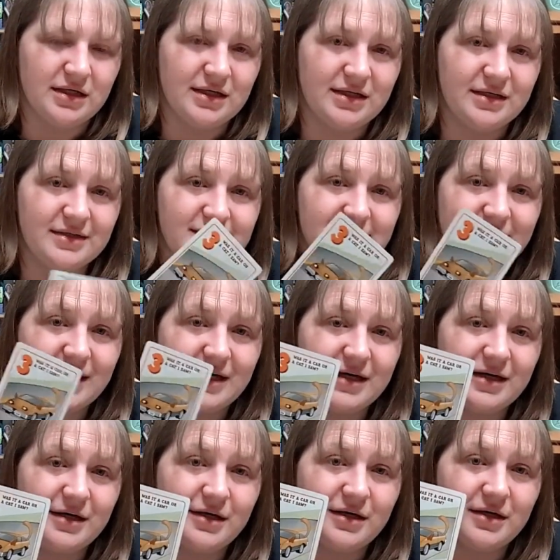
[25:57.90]
It is
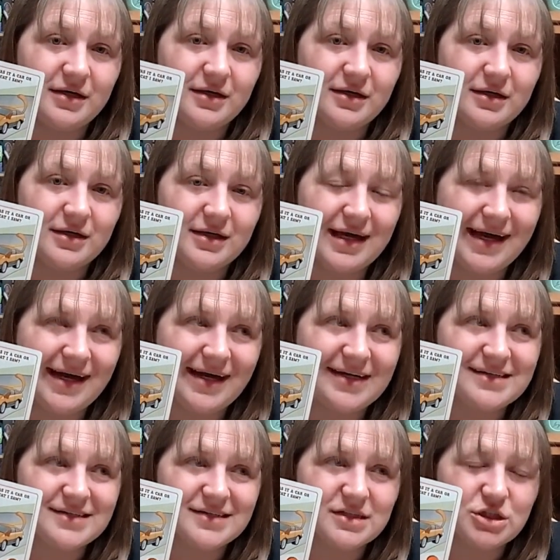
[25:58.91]
a
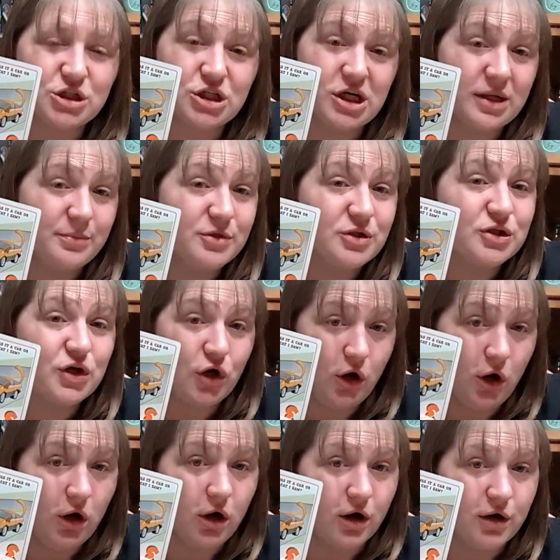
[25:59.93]
cat-shaped
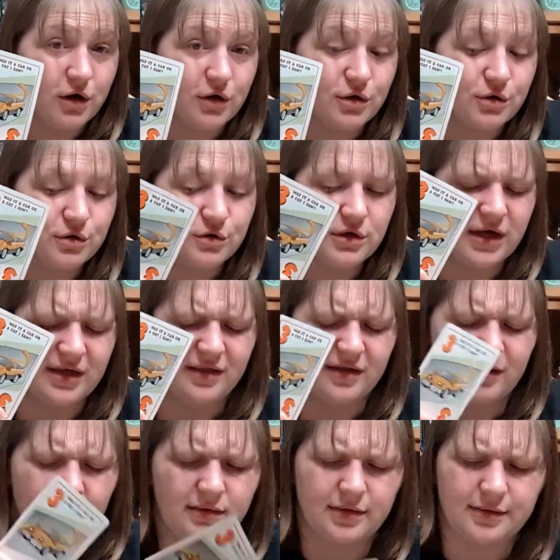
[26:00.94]
car, I
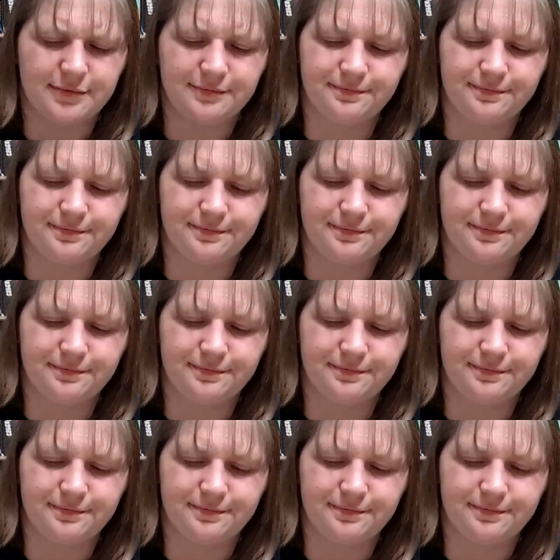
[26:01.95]
think.